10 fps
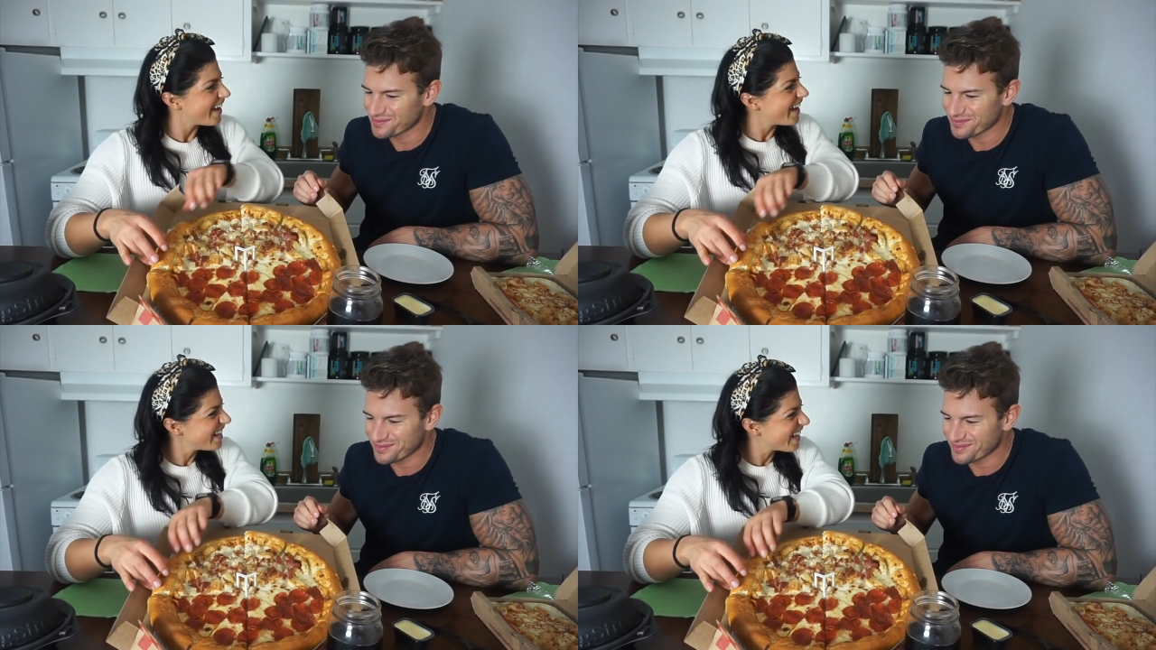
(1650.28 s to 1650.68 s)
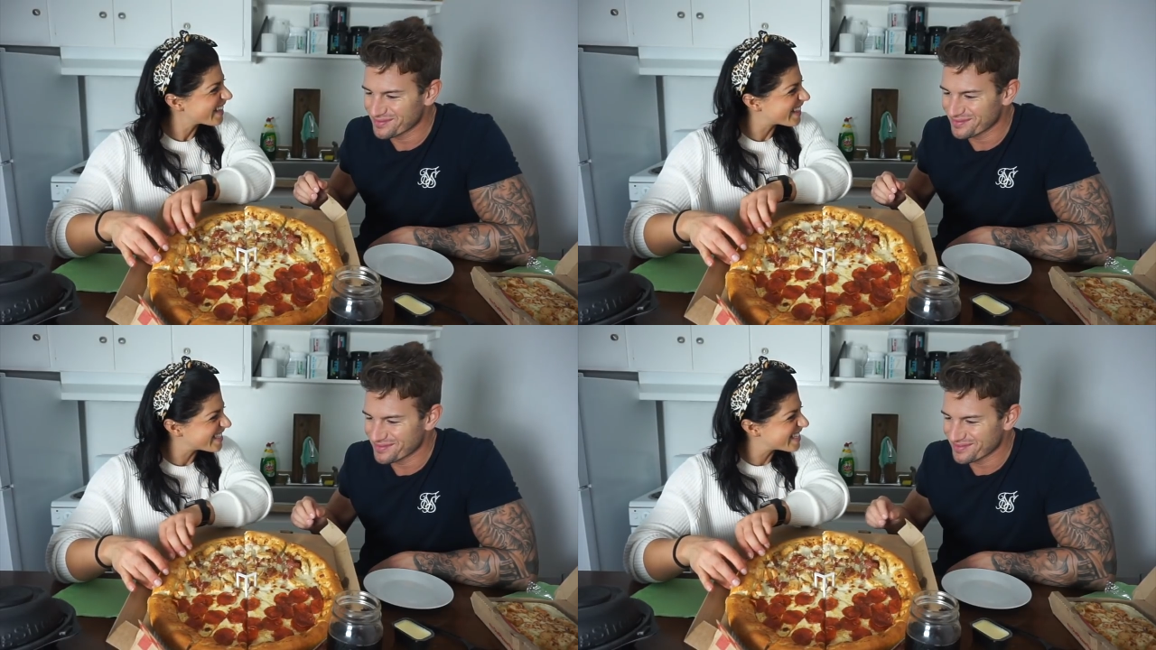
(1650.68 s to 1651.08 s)
Speaker 1: I
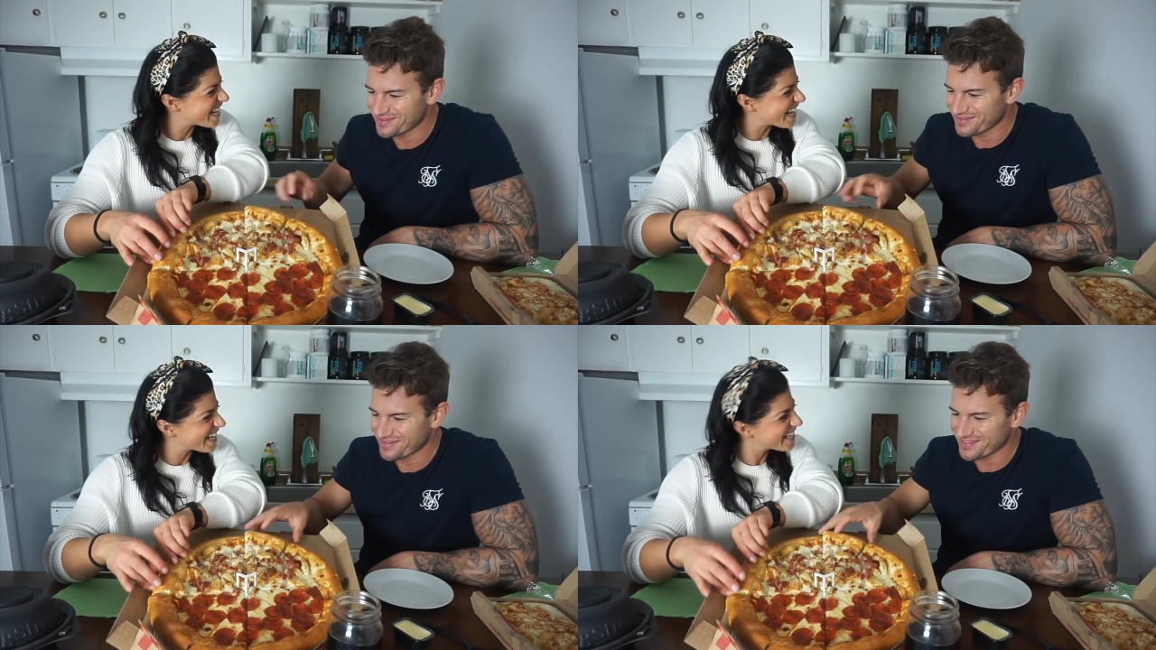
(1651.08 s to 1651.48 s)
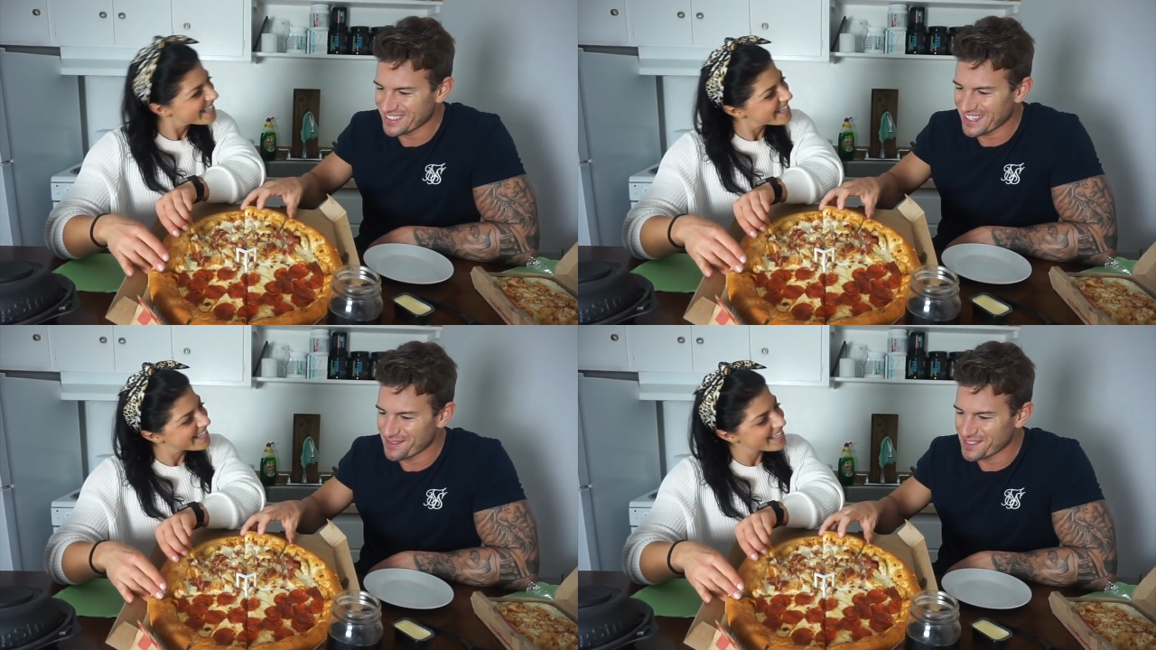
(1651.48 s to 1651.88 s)
like this day.
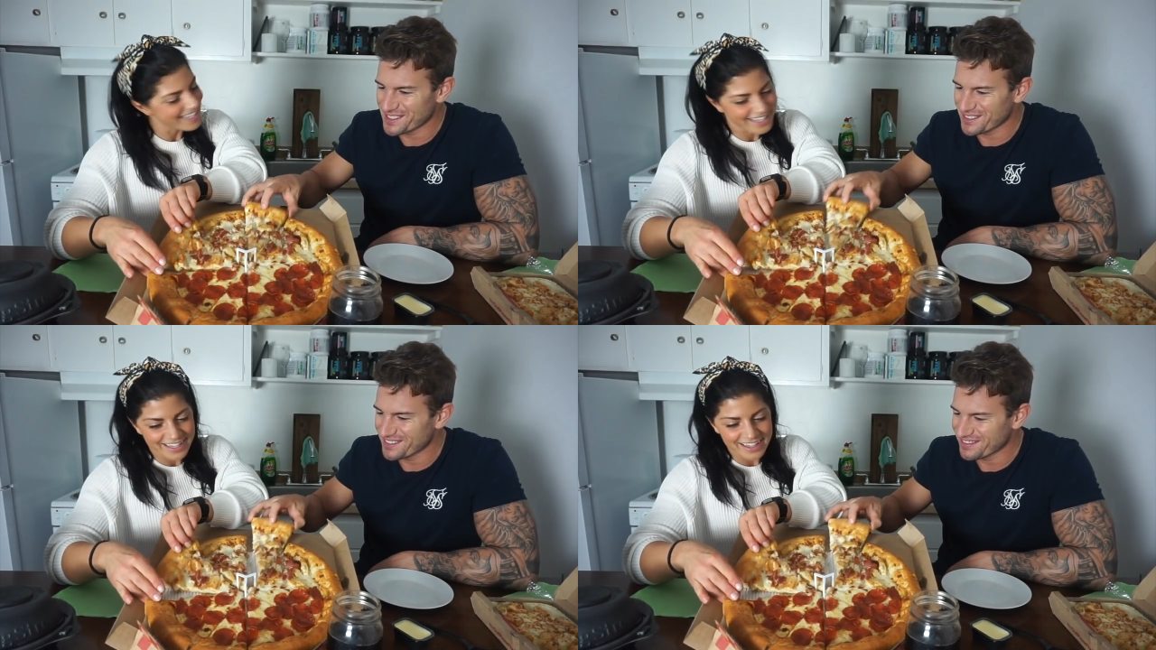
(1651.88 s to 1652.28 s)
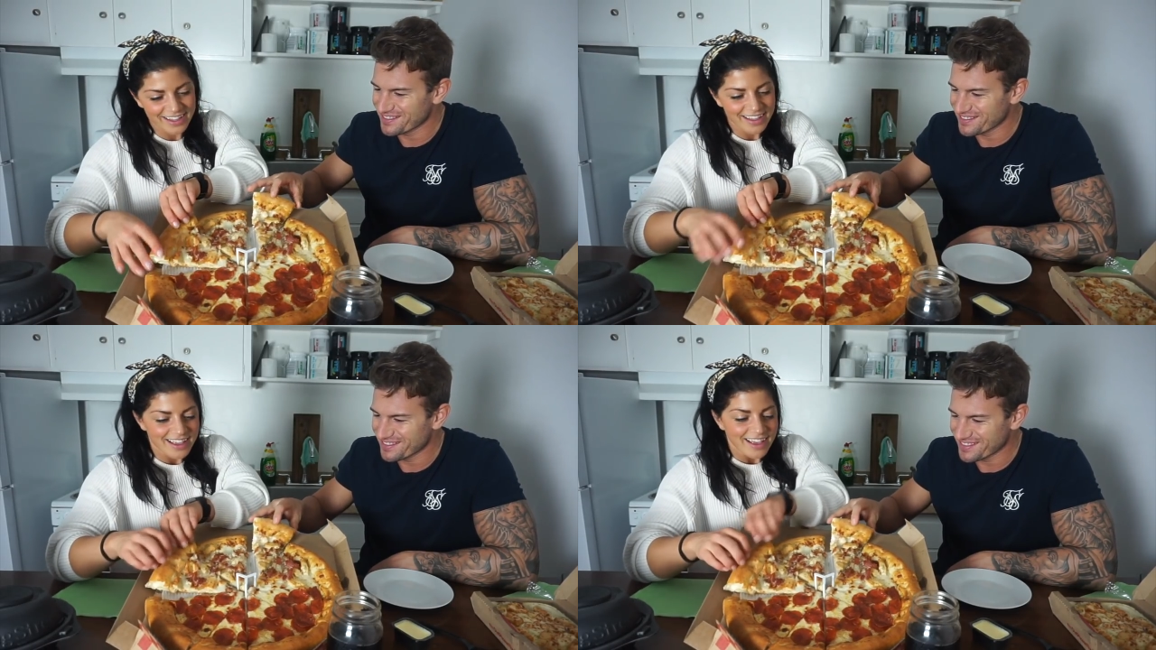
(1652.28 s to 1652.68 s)
Speaker 2: Yeah, me too.
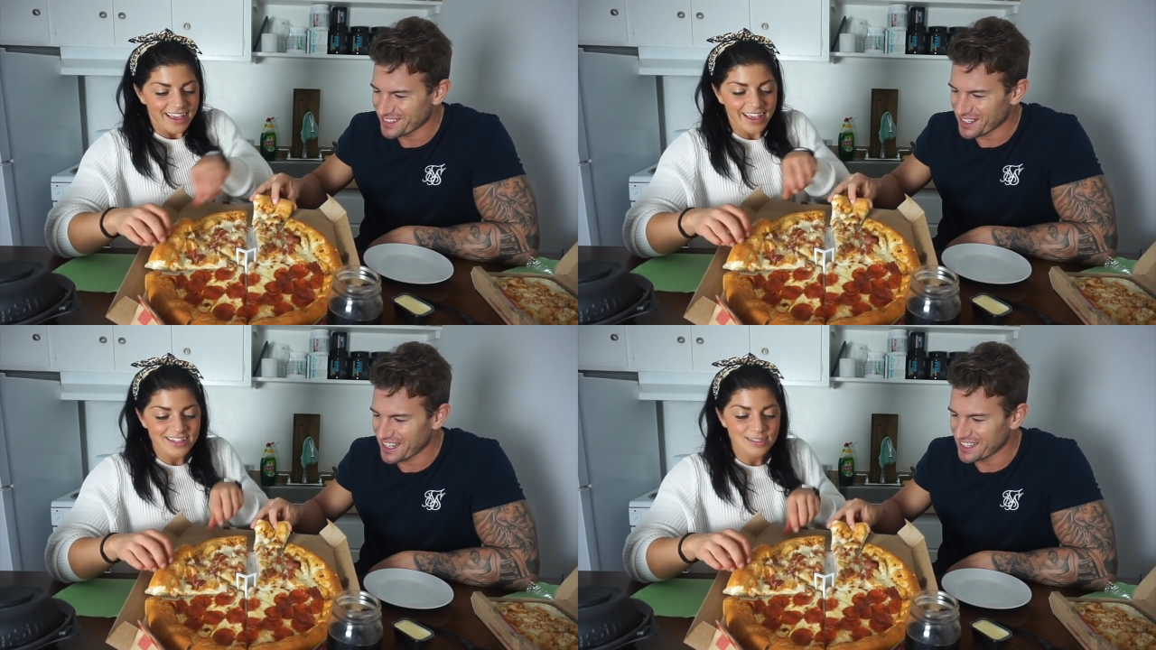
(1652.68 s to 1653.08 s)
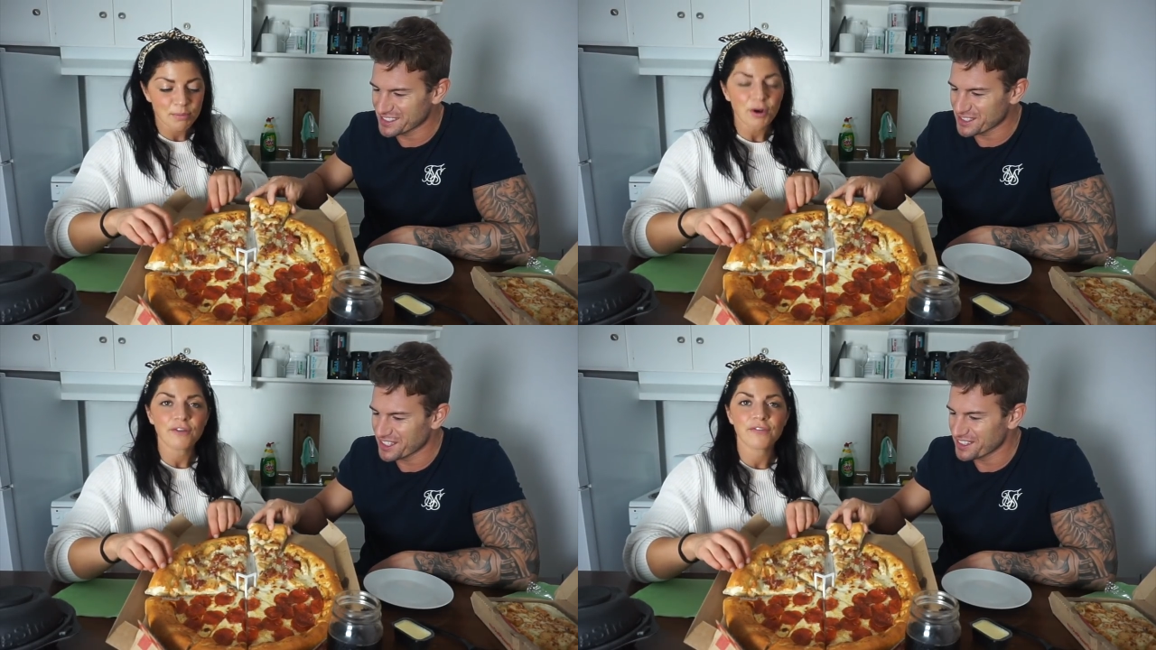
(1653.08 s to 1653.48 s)
Speaker 1: Okay, it's let's
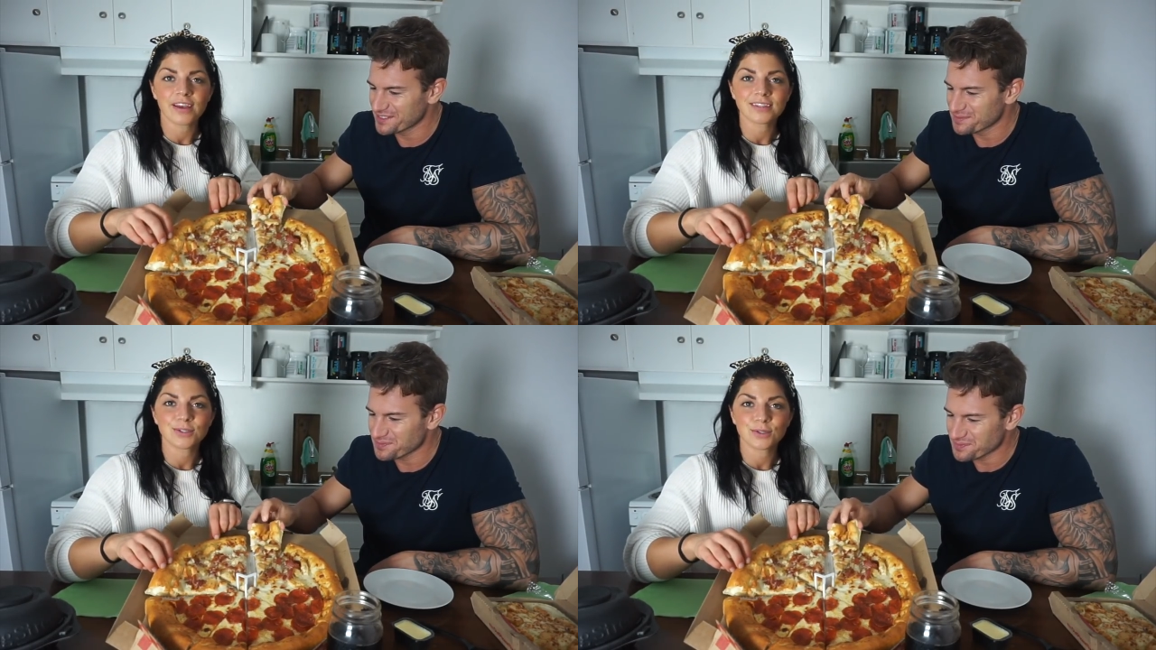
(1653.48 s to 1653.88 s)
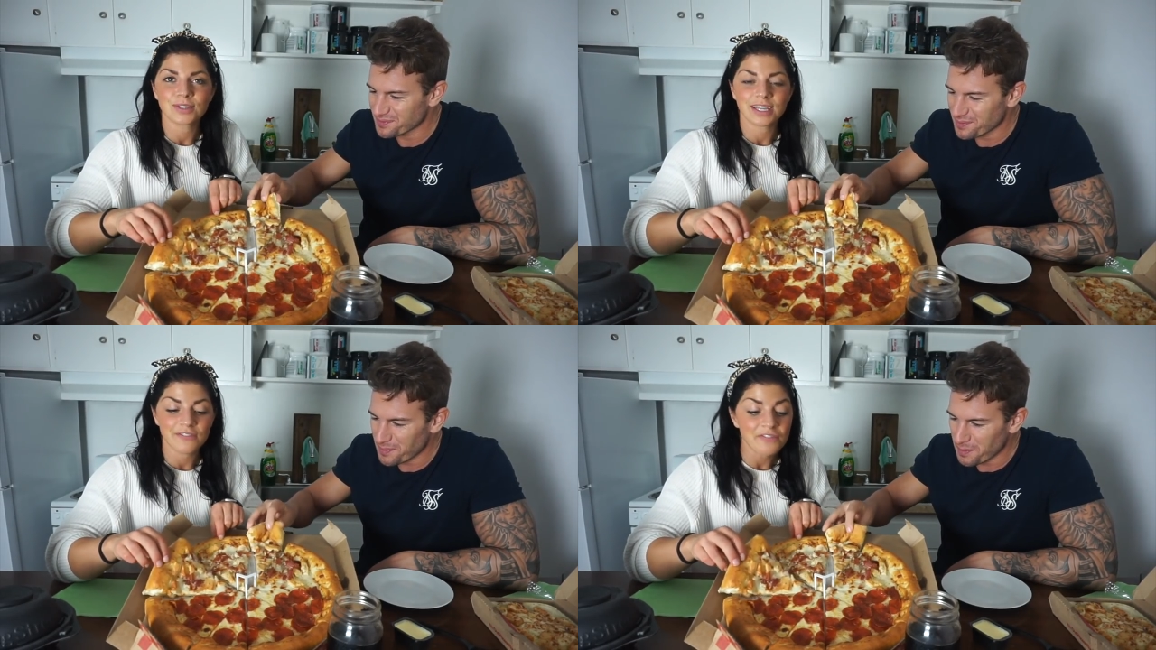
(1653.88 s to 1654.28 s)
perfect go.
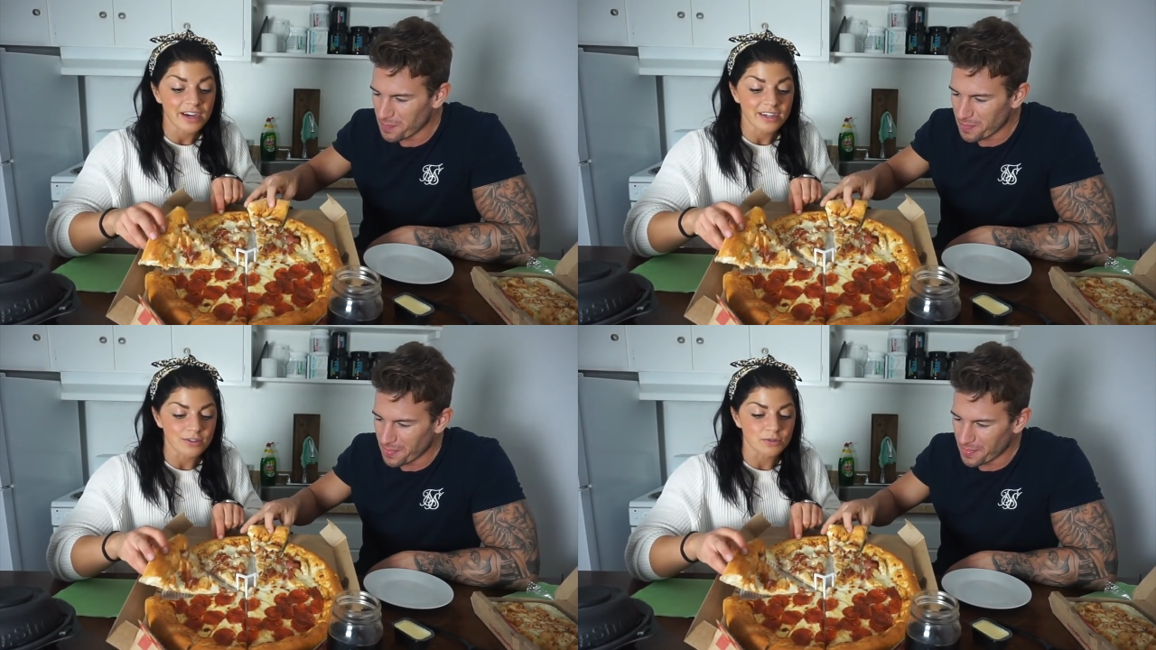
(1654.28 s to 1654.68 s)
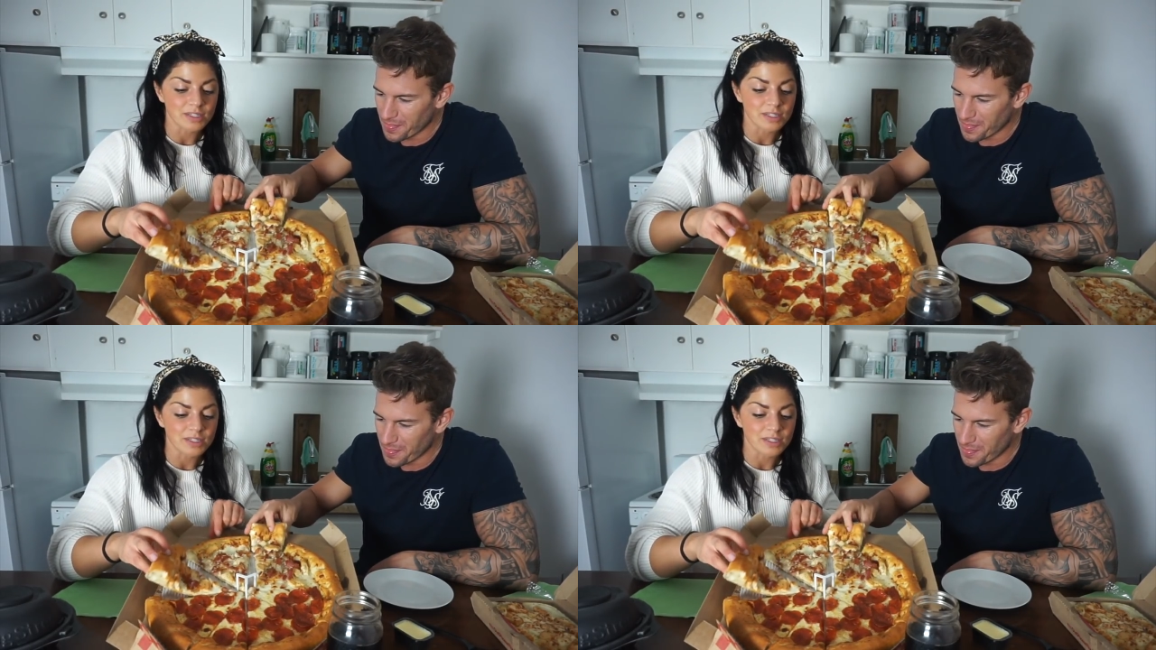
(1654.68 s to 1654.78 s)
during final